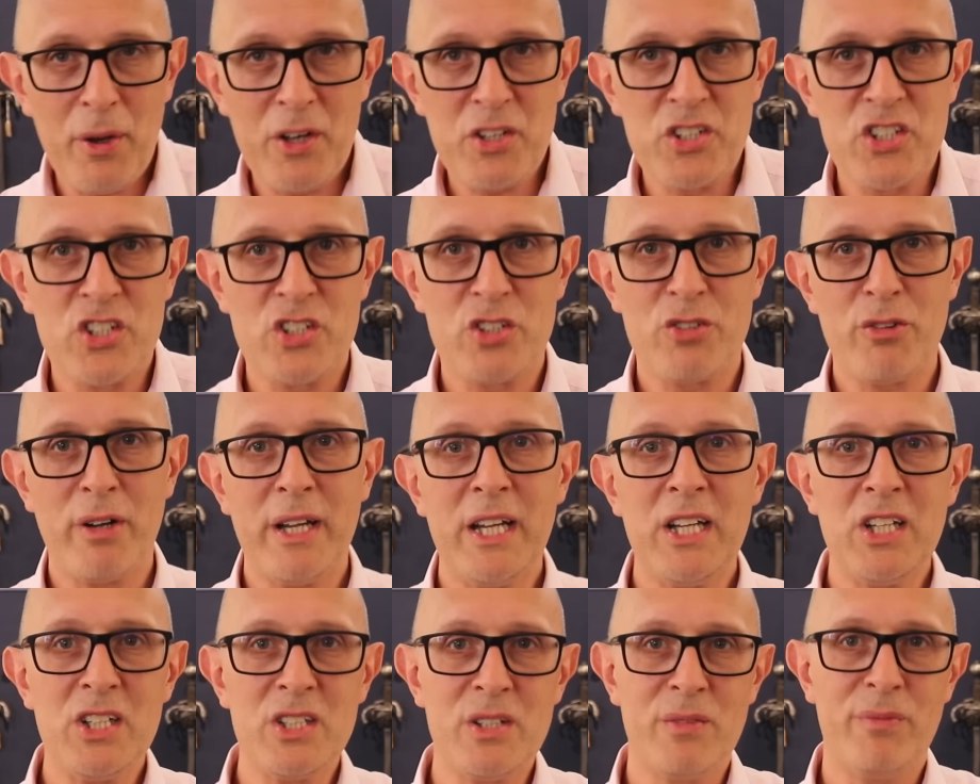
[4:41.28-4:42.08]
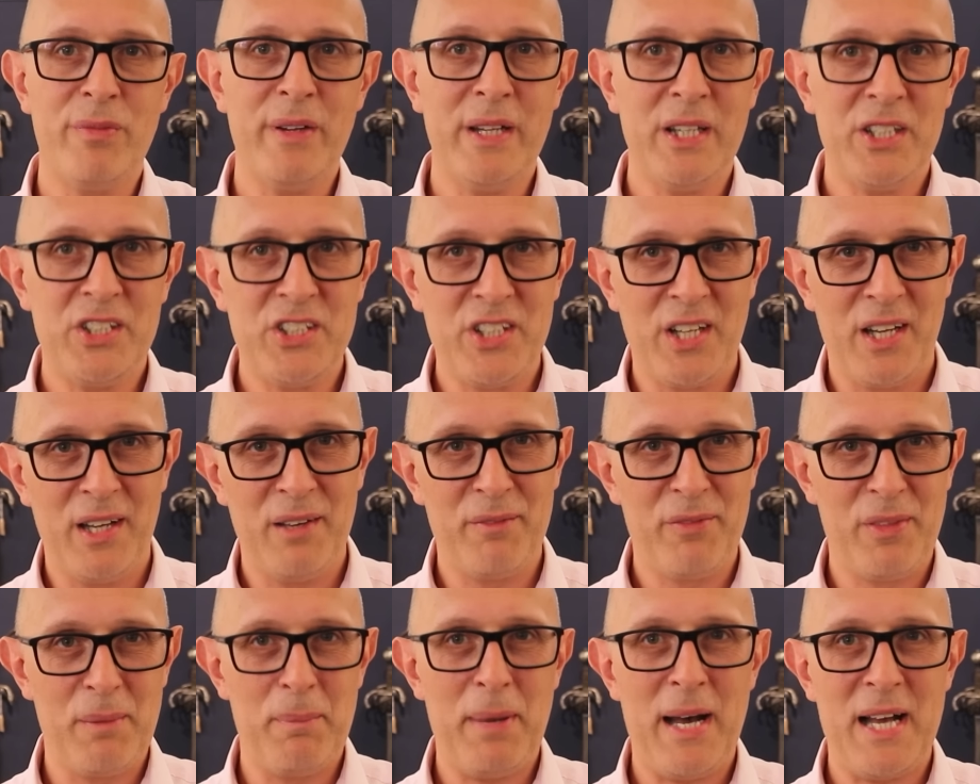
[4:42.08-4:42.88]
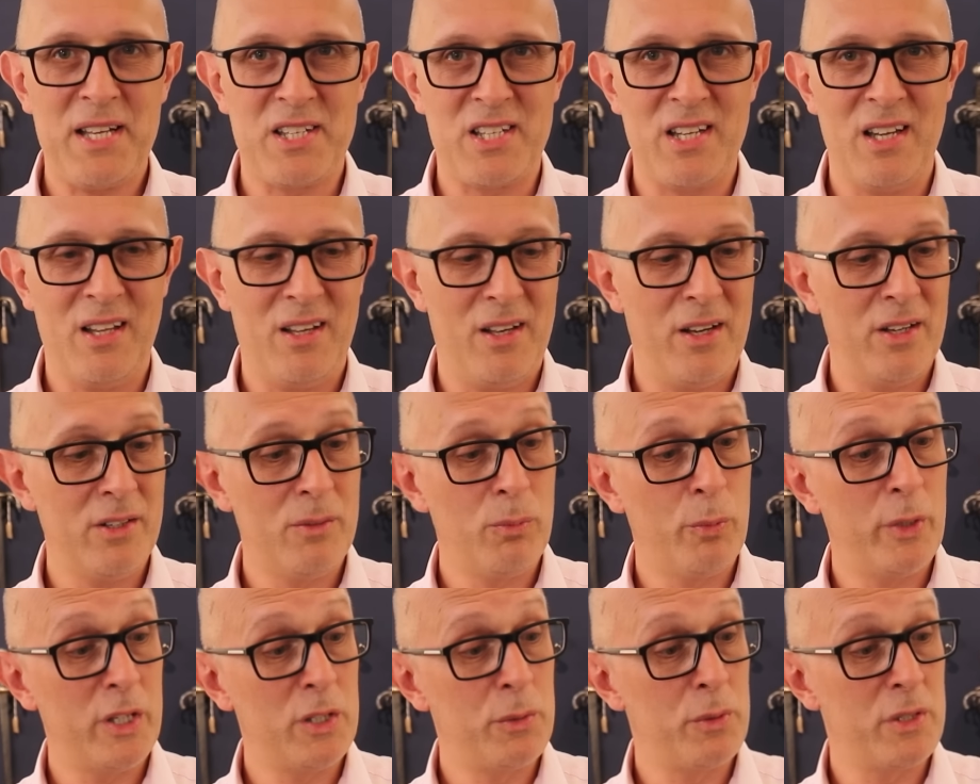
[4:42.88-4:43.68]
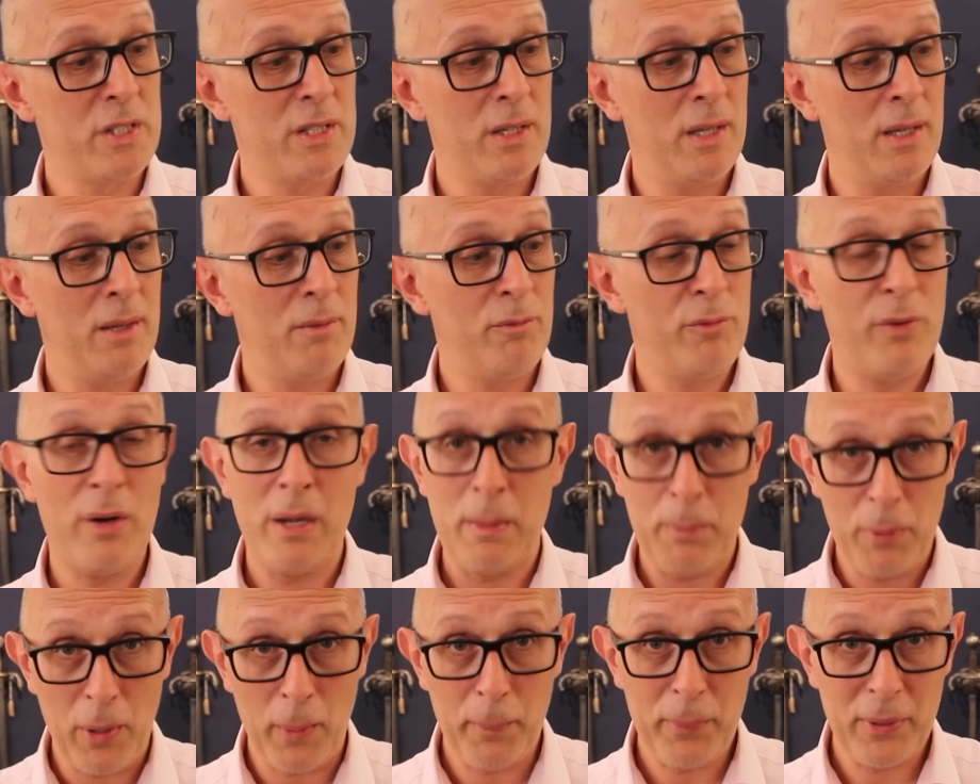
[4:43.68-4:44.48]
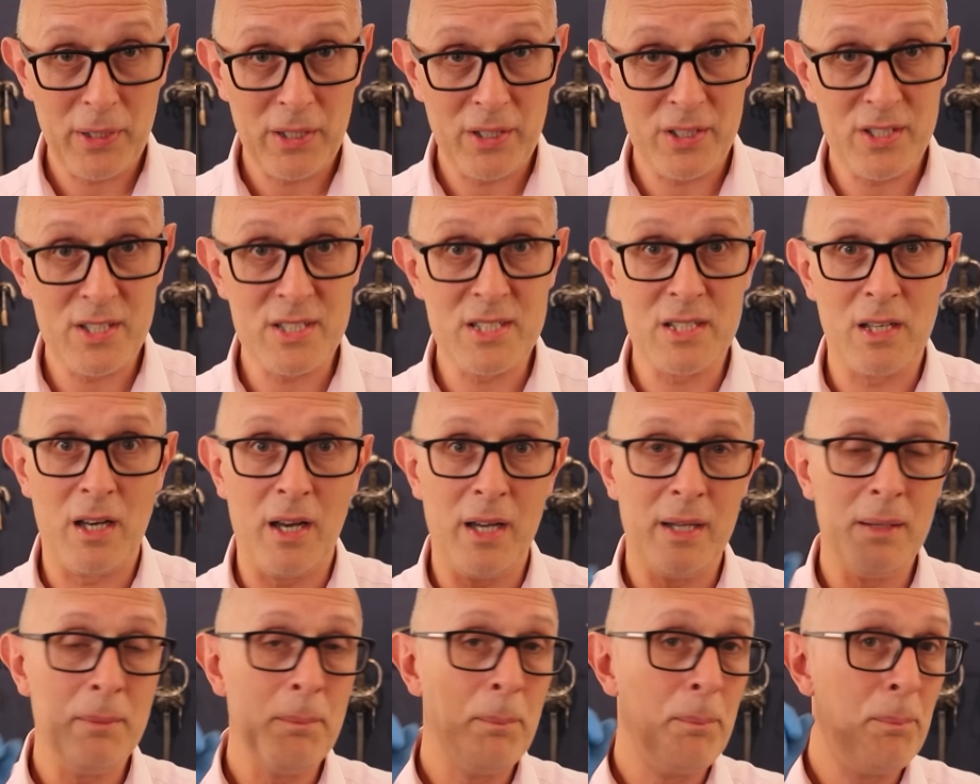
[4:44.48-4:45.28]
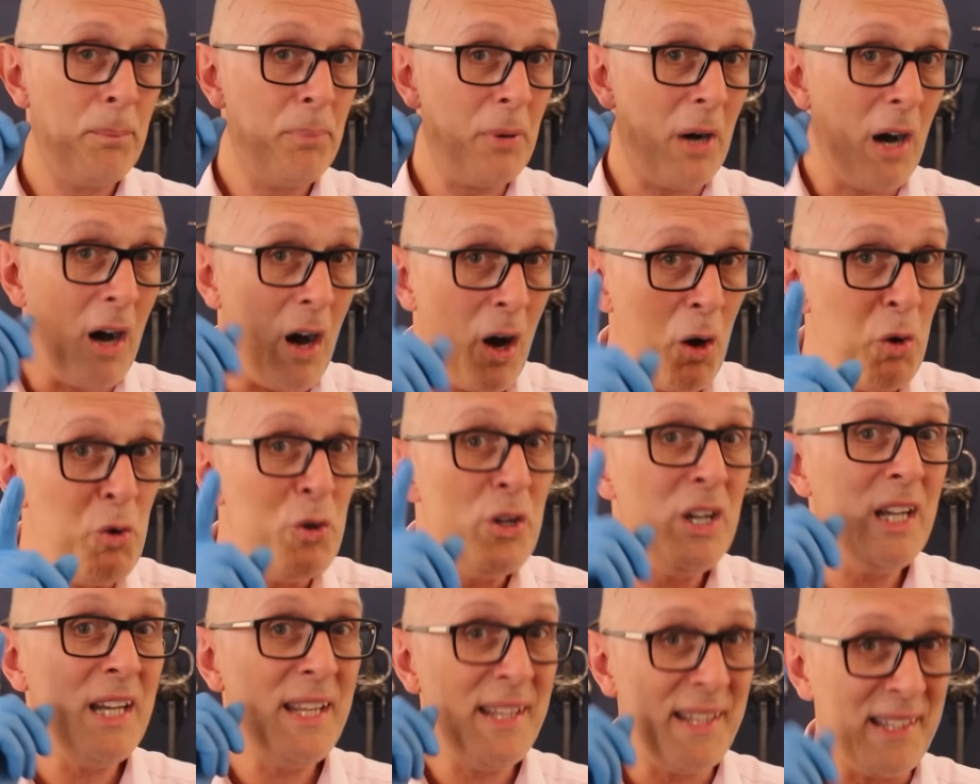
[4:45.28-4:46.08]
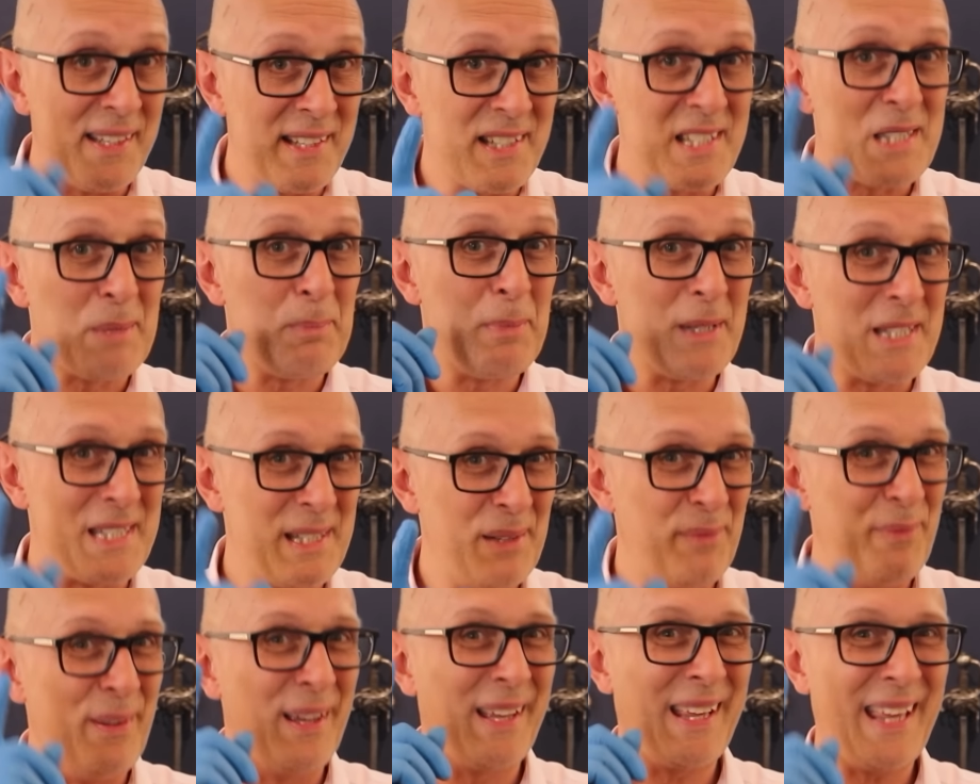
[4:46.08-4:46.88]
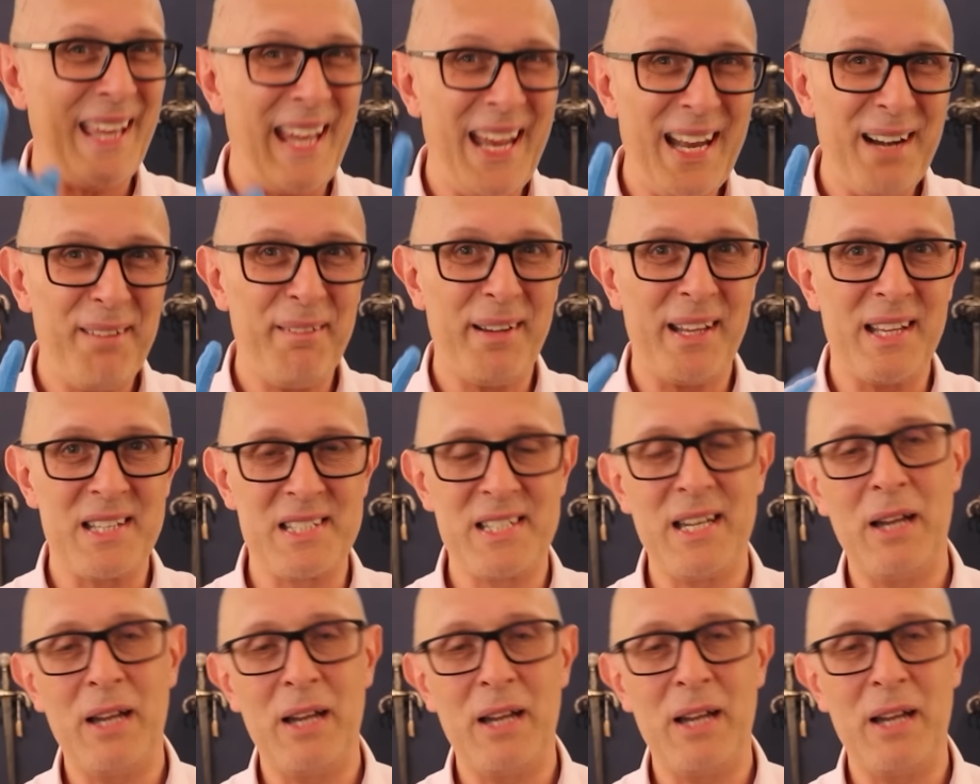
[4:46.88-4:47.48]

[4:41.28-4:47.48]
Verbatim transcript: a strange feature of the Basilard, which was a very popular design, but only in specific areas.